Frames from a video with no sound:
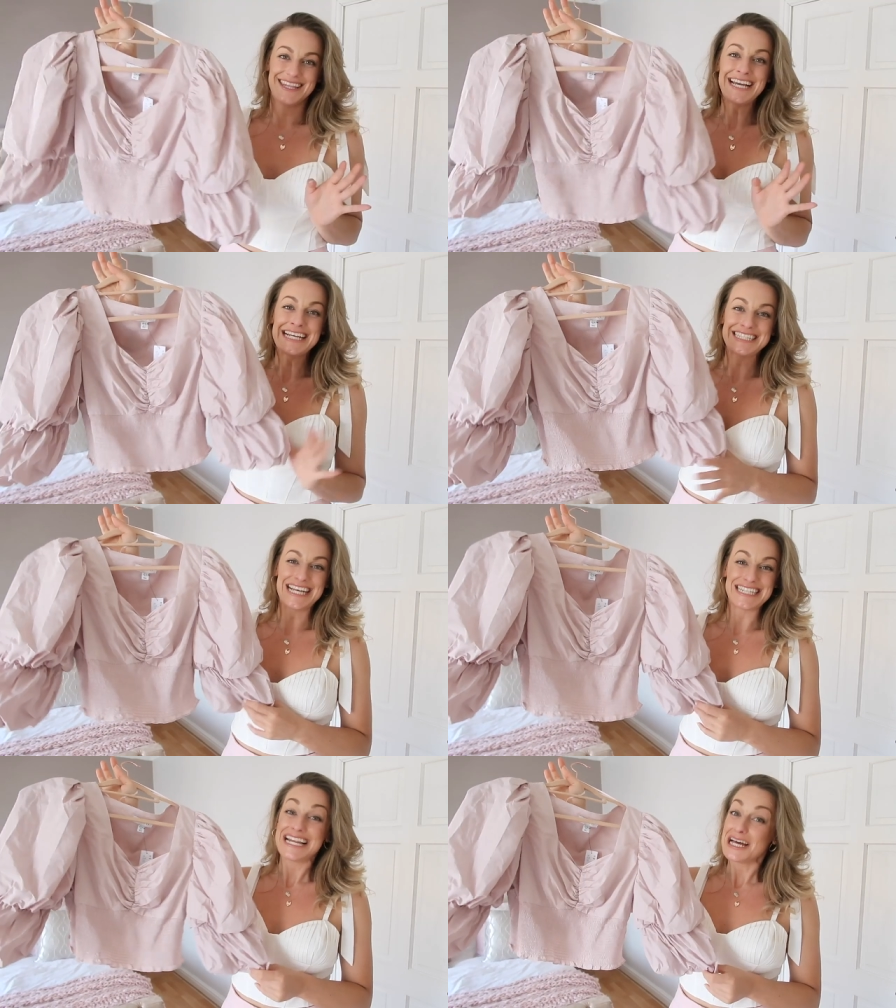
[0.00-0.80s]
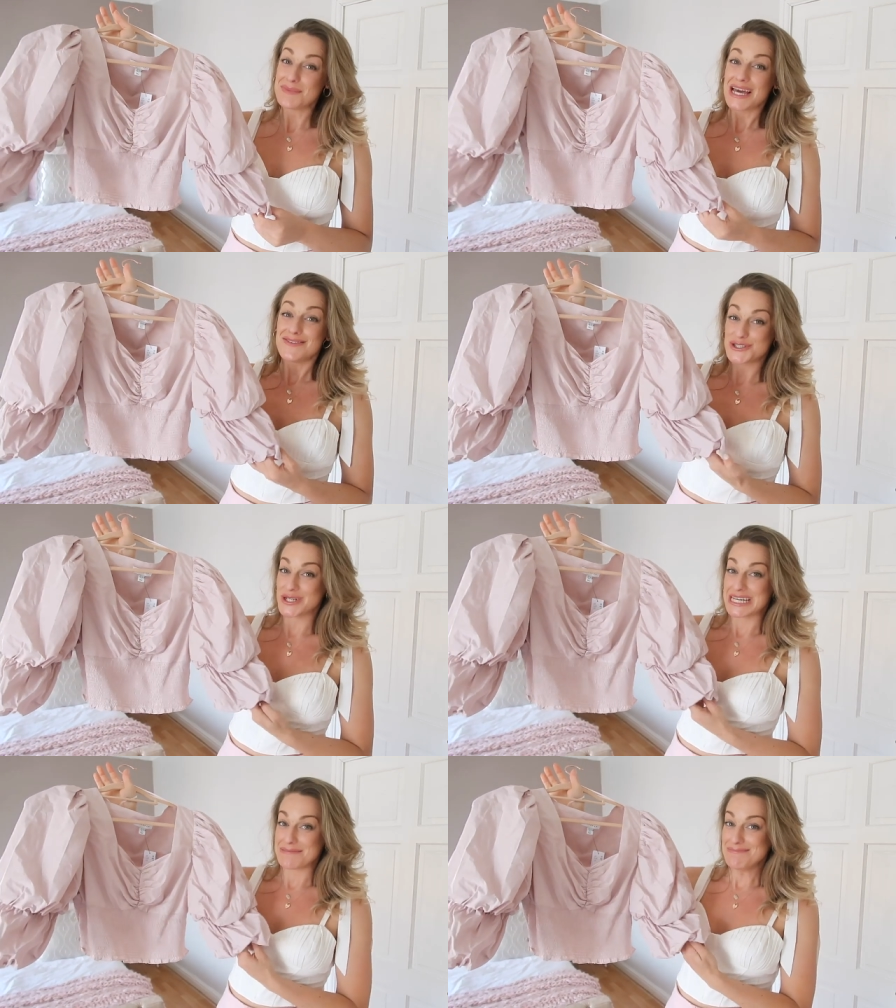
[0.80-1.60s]
This is a little bit of a
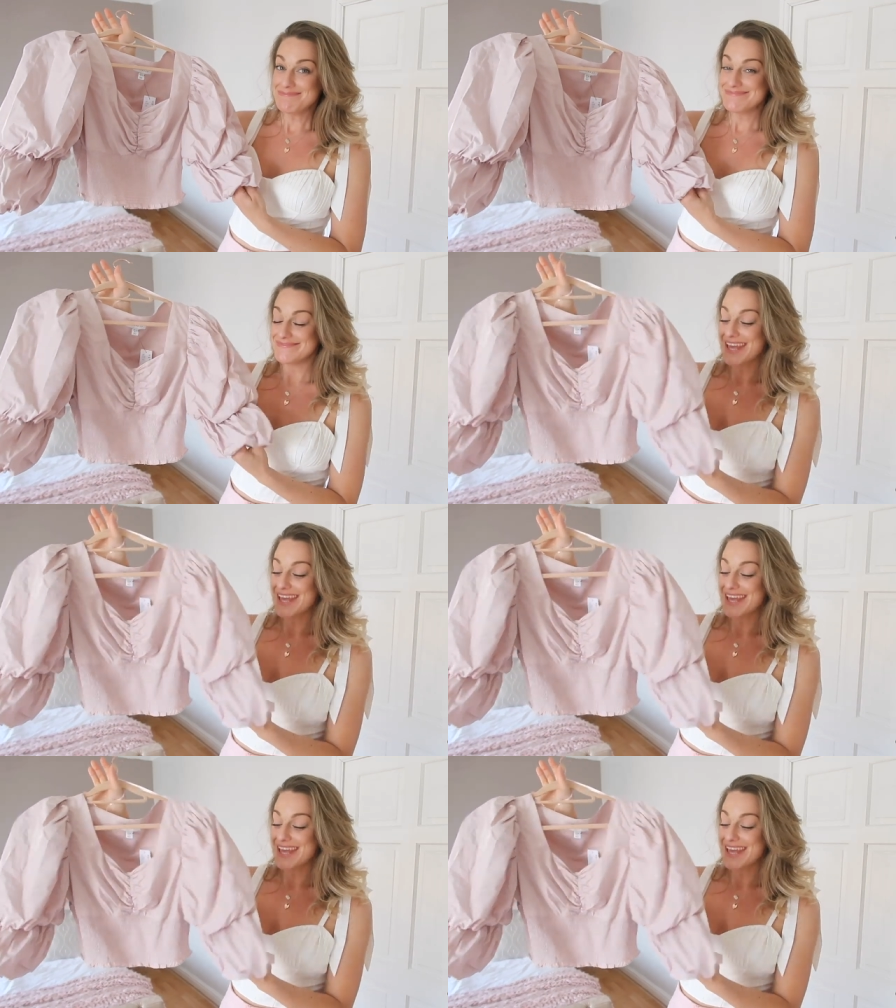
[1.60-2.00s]
dream.